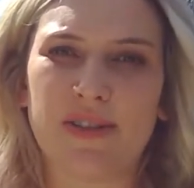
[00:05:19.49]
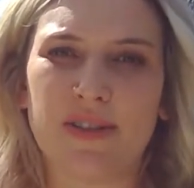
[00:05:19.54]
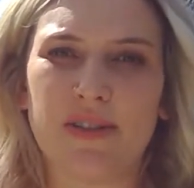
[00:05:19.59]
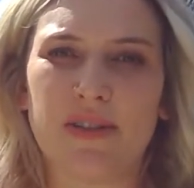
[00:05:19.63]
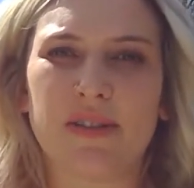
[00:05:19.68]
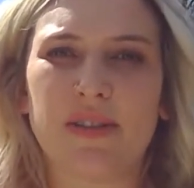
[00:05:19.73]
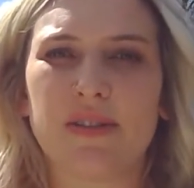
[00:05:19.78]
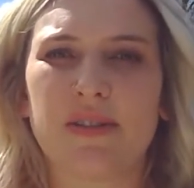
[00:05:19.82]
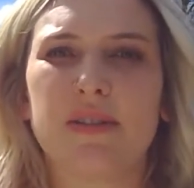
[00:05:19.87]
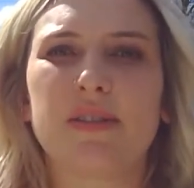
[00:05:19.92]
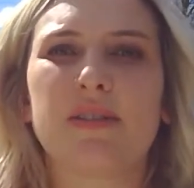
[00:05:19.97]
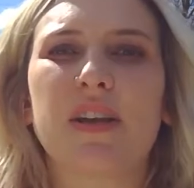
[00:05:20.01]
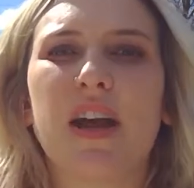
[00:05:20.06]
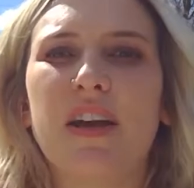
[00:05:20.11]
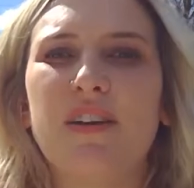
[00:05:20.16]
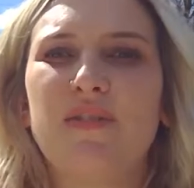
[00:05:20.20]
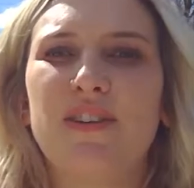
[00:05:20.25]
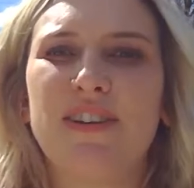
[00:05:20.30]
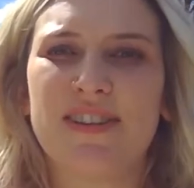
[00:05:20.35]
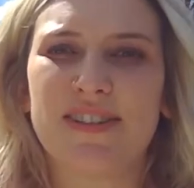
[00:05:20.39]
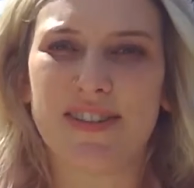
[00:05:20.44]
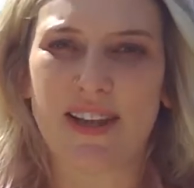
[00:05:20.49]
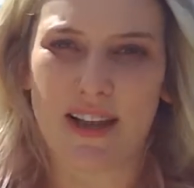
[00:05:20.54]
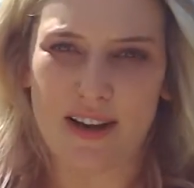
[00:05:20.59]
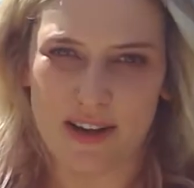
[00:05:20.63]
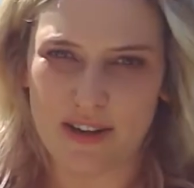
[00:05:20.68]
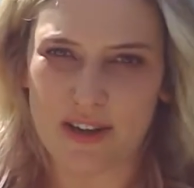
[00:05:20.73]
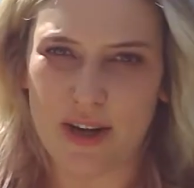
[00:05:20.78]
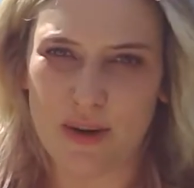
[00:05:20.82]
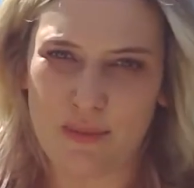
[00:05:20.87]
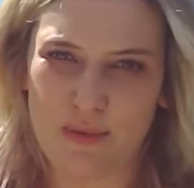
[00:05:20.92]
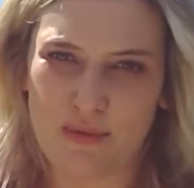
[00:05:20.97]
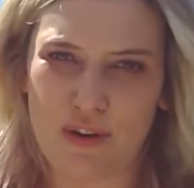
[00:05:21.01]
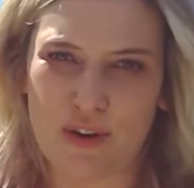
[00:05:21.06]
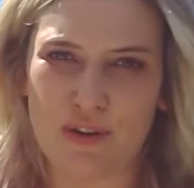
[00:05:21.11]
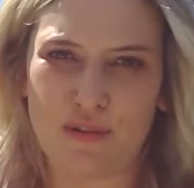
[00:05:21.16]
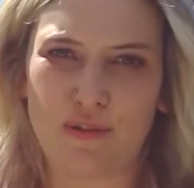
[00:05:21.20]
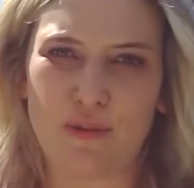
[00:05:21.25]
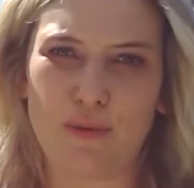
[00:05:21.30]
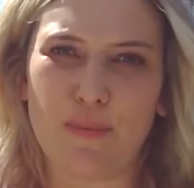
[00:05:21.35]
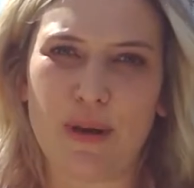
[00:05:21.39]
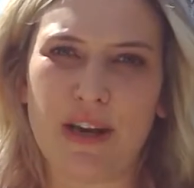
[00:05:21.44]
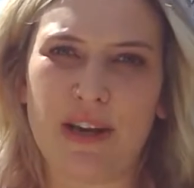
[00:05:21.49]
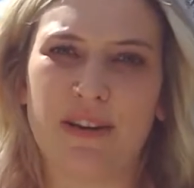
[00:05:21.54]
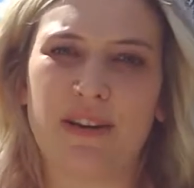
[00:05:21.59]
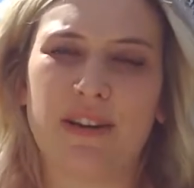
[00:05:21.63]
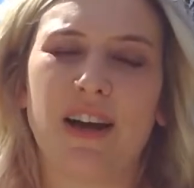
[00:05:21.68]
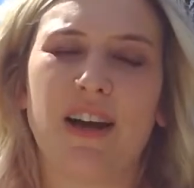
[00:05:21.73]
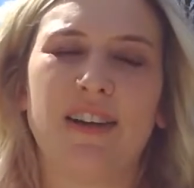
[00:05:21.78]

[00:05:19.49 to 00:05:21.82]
because this is kind of an exciting time of year for me,